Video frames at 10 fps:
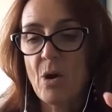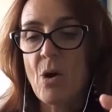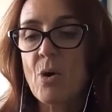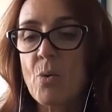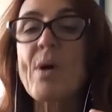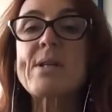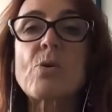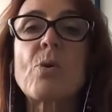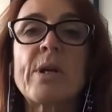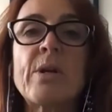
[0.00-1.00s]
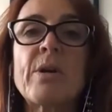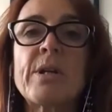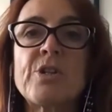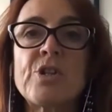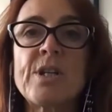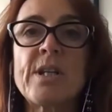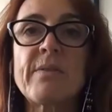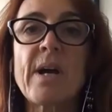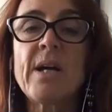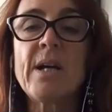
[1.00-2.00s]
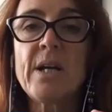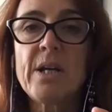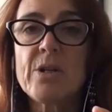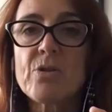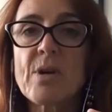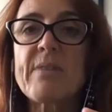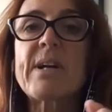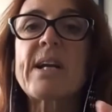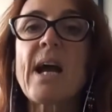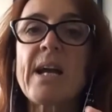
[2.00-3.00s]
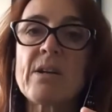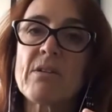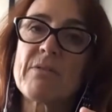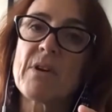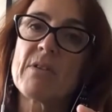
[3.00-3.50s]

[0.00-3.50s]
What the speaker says: on what's going on in Geneva, to have a kind of